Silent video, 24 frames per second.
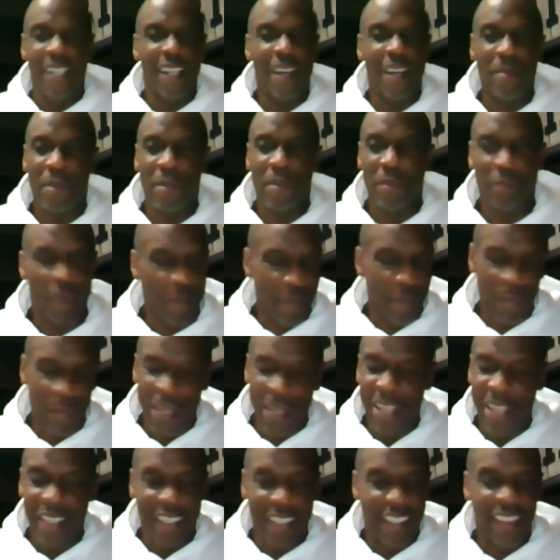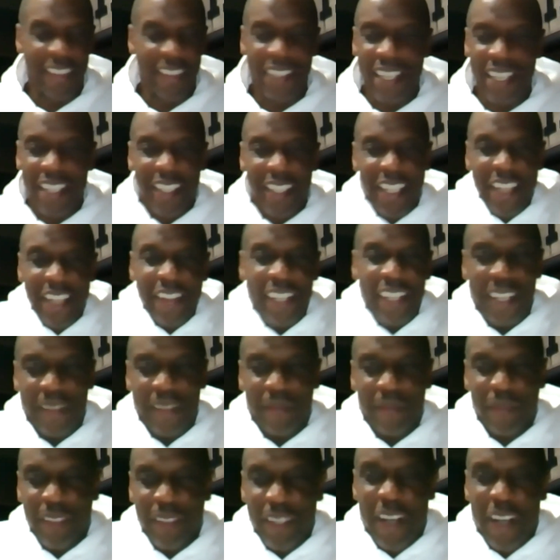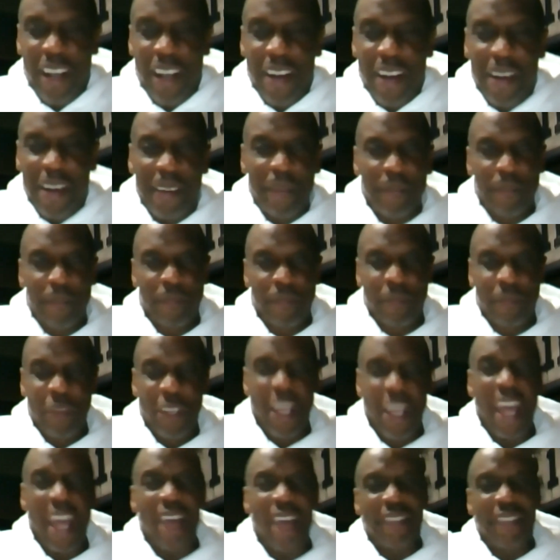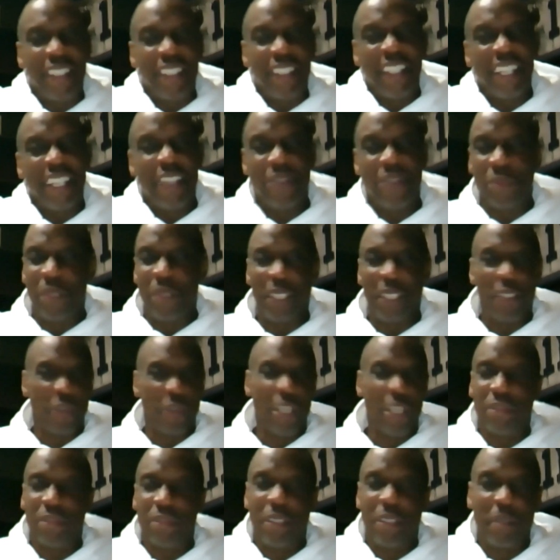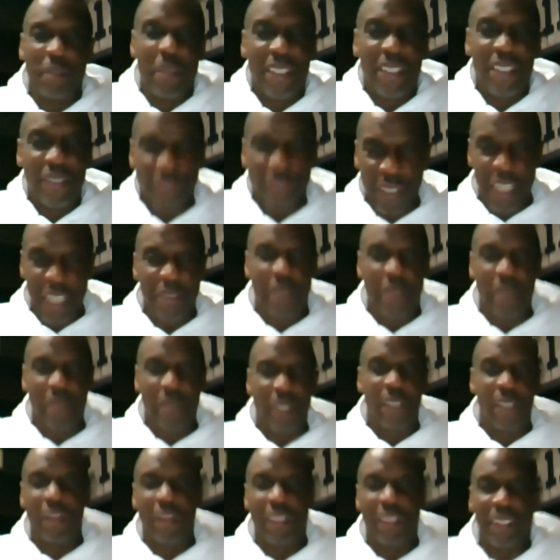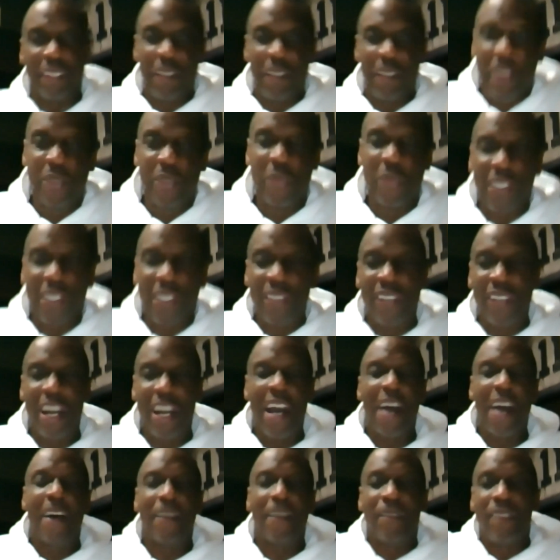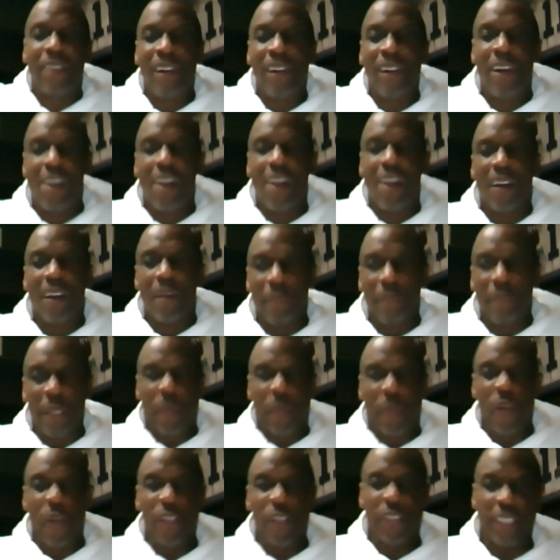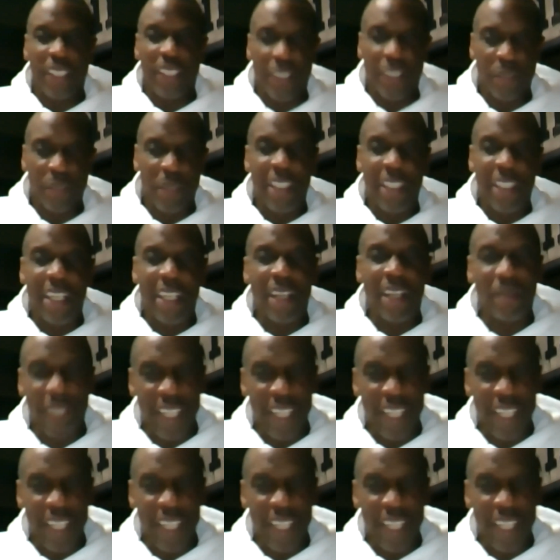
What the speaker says: I'm a Met, like I say. And I think having a DH would be great for the Mets. It definitely benefit them as well. Me personally, my days